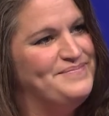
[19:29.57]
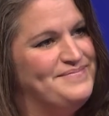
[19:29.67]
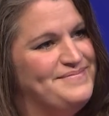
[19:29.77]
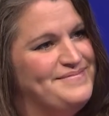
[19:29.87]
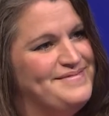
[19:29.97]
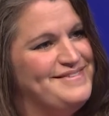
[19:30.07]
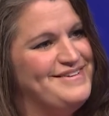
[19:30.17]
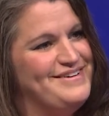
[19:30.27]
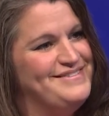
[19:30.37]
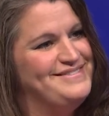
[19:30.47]
All right.
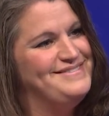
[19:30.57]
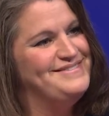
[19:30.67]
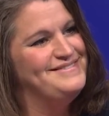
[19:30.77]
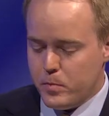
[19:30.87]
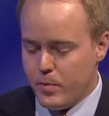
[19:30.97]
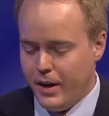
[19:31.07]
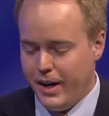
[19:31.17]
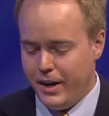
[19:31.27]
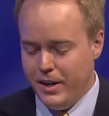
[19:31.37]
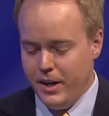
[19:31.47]
So.
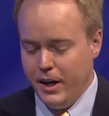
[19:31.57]
And